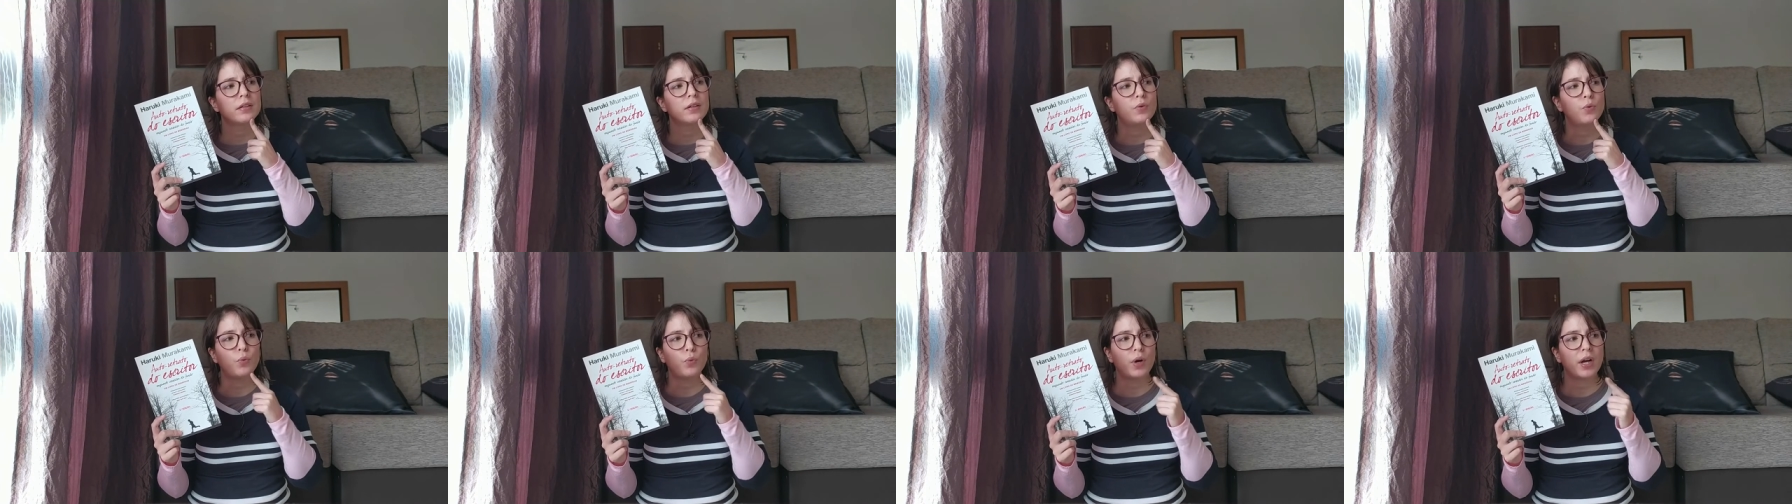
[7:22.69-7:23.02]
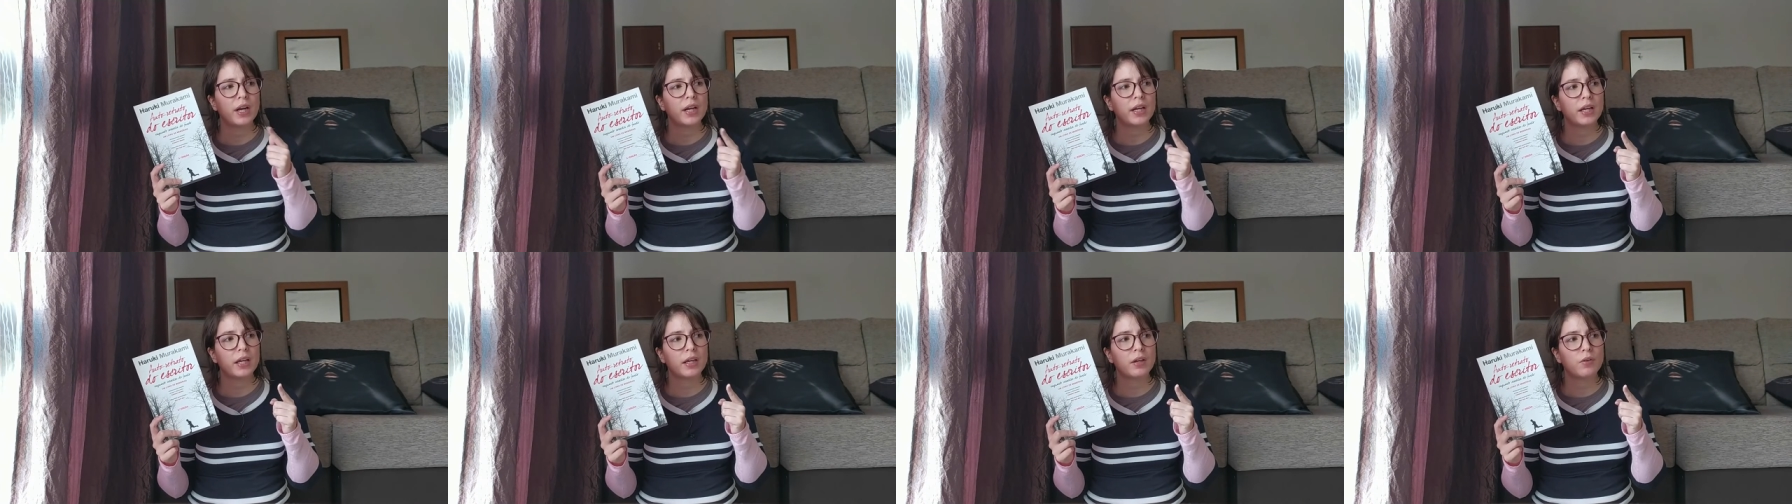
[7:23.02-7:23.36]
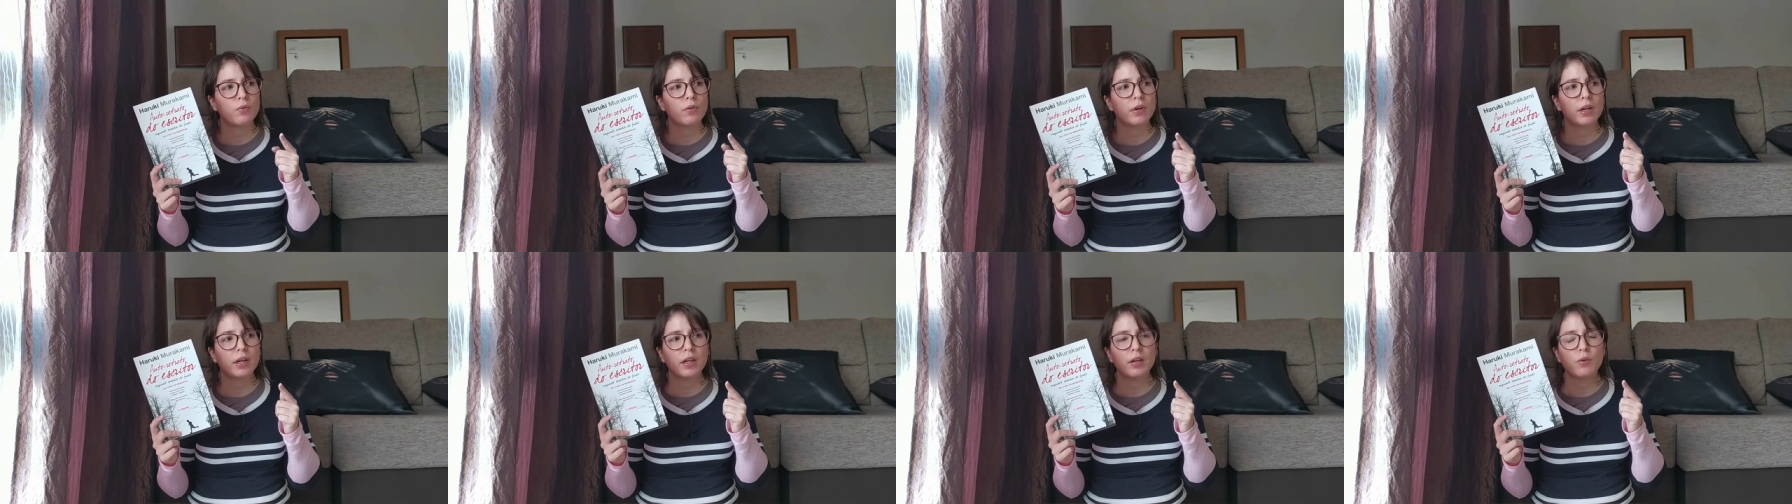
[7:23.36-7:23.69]
running
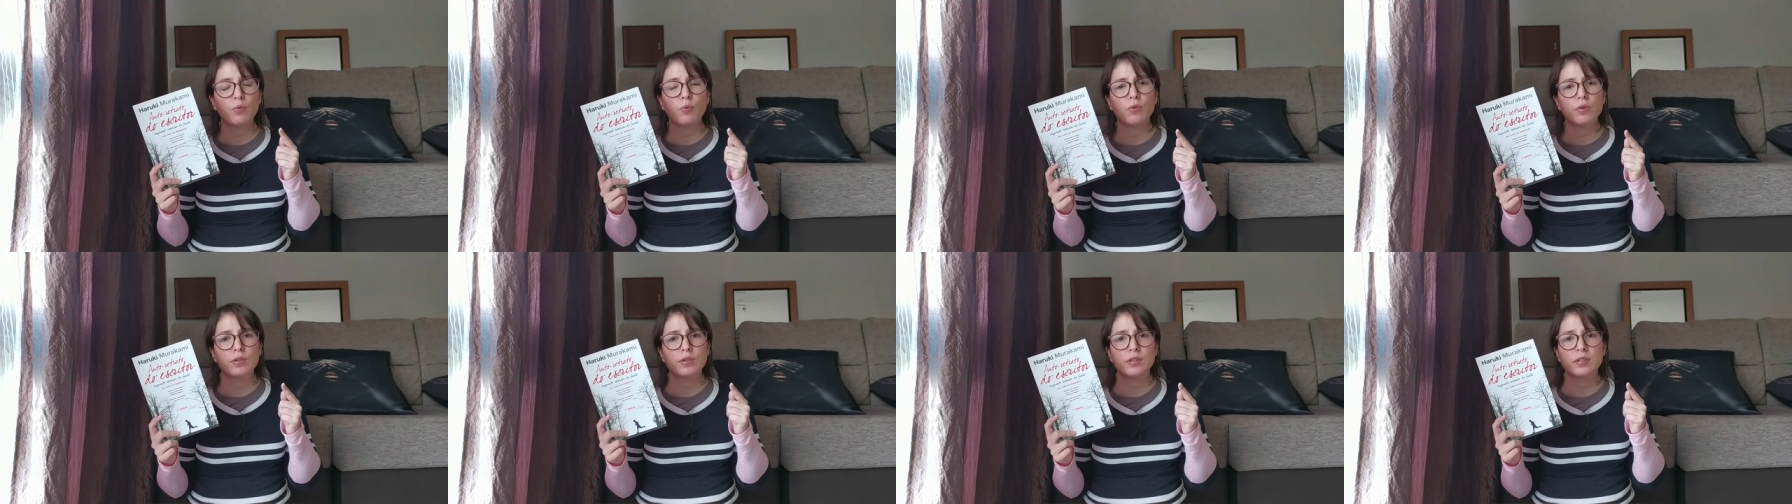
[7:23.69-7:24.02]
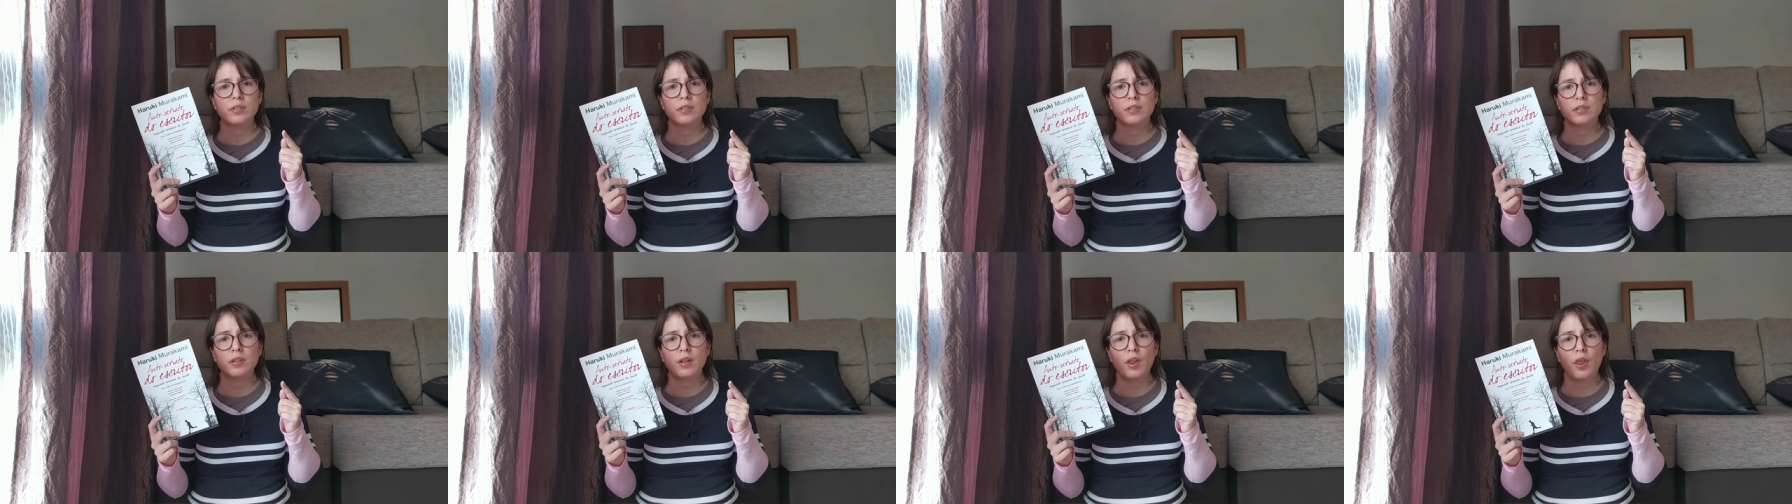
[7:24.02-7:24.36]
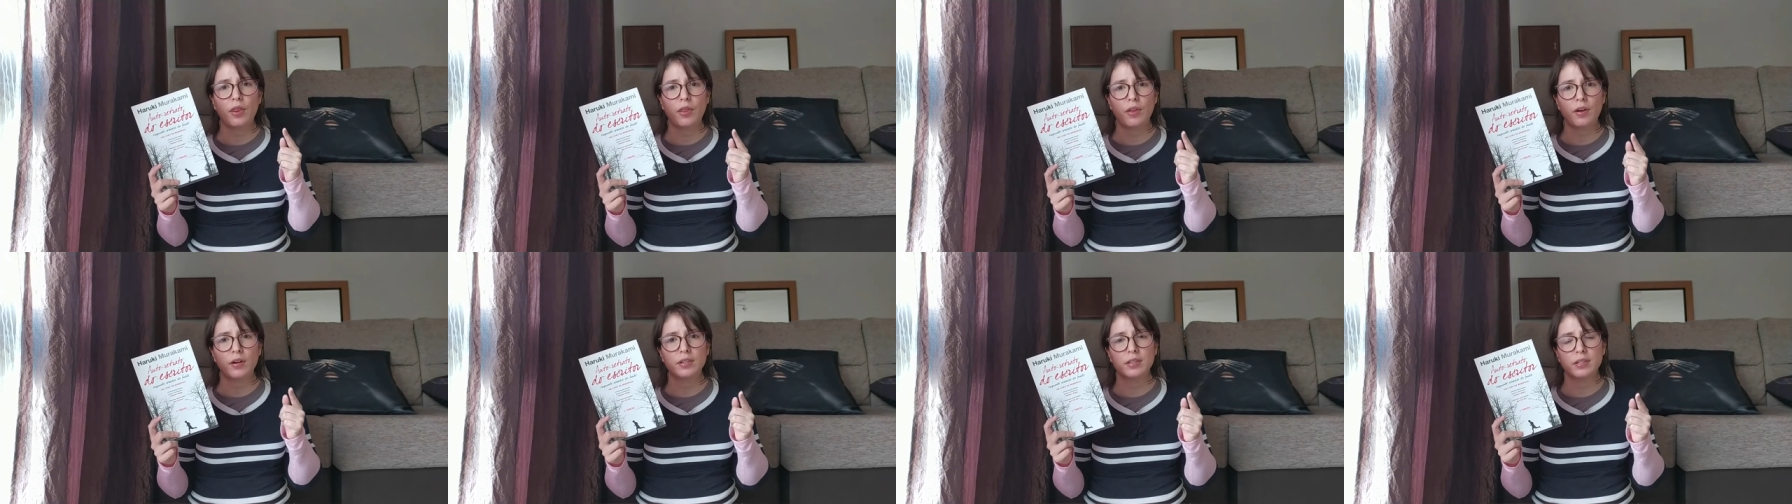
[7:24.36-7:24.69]
when he was
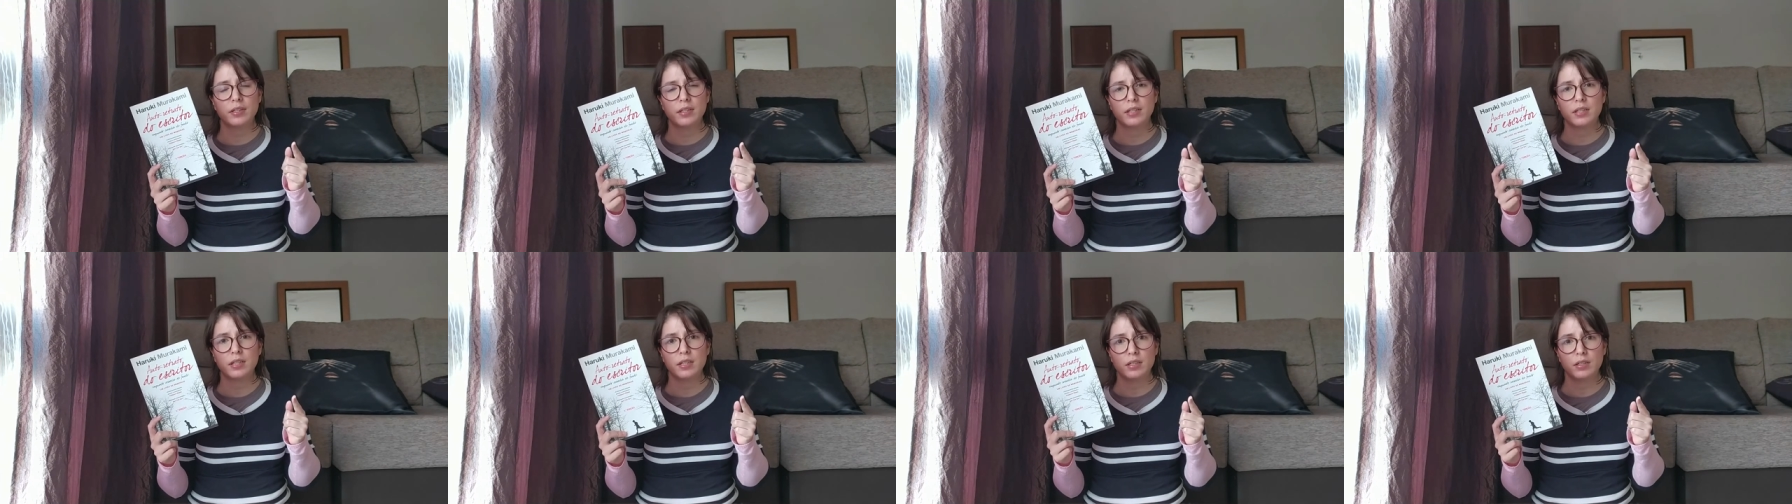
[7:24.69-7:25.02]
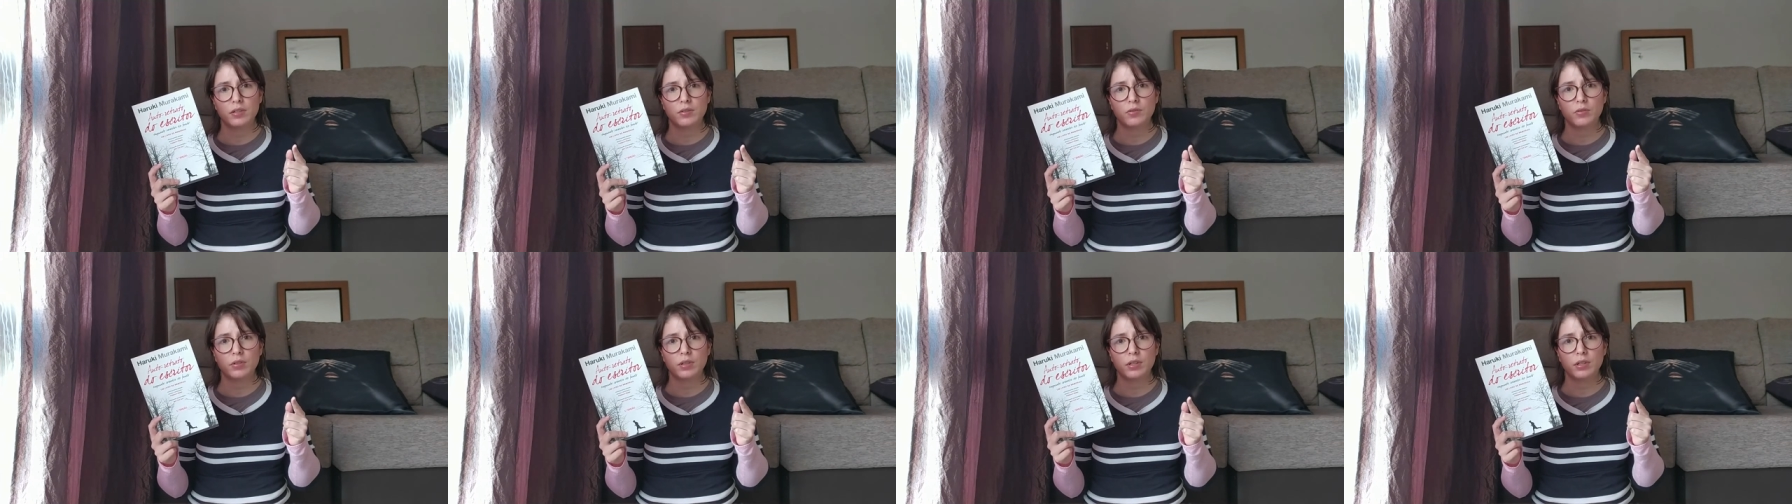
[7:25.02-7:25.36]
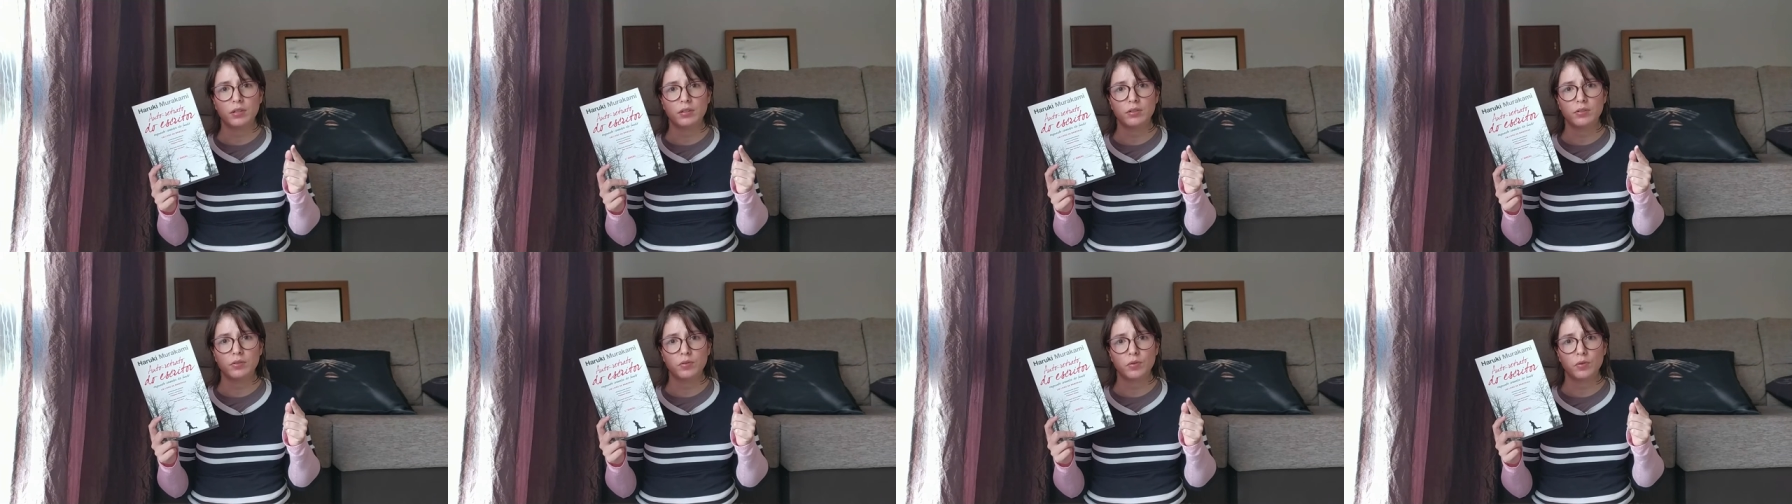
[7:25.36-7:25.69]
thirty years,
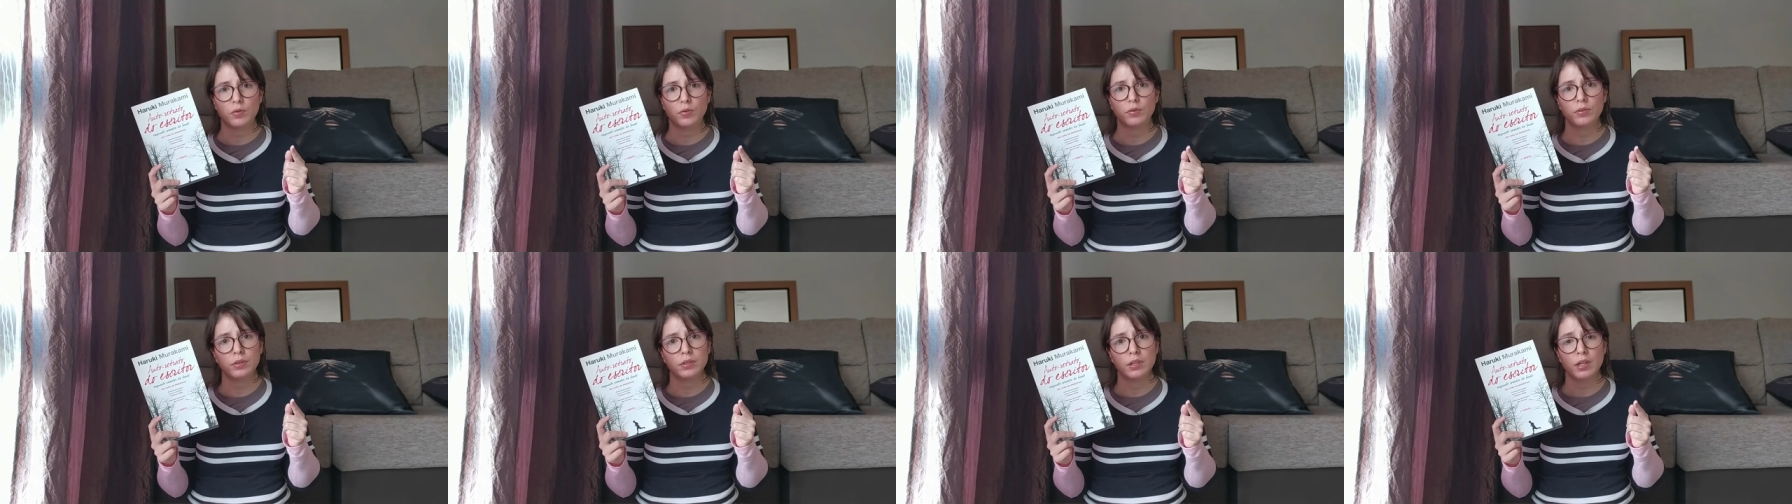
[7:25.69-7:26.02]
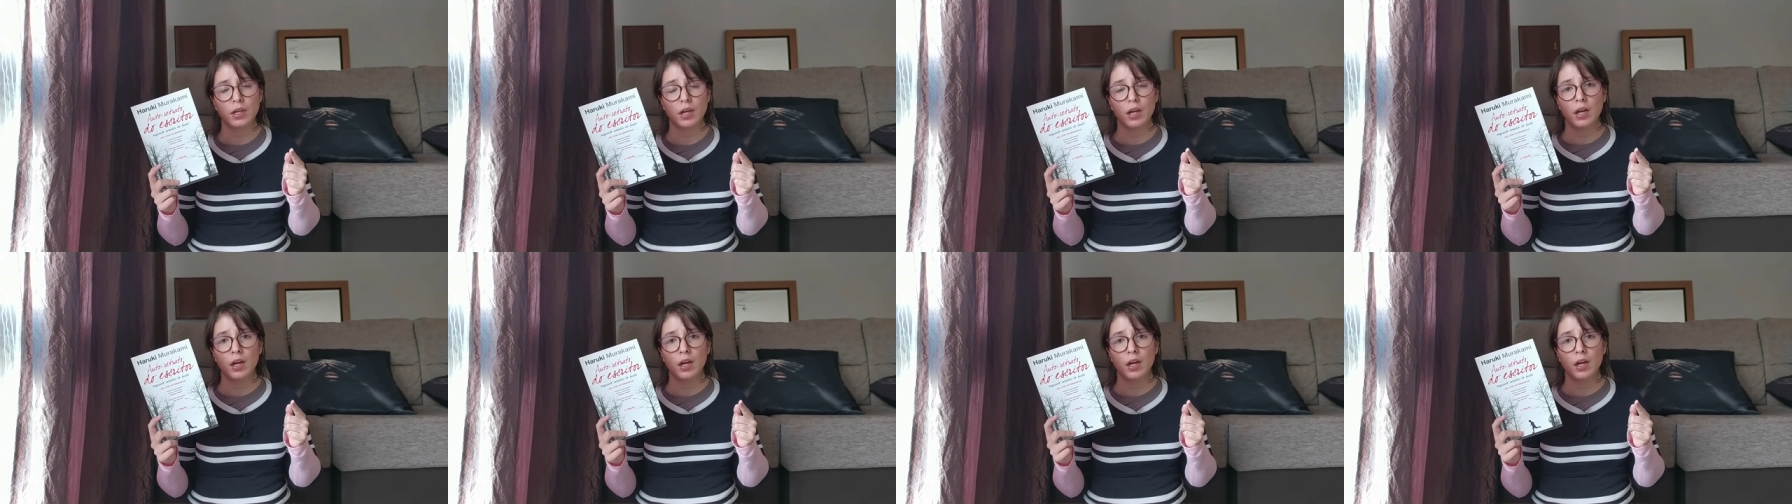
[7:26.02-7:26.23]
years old,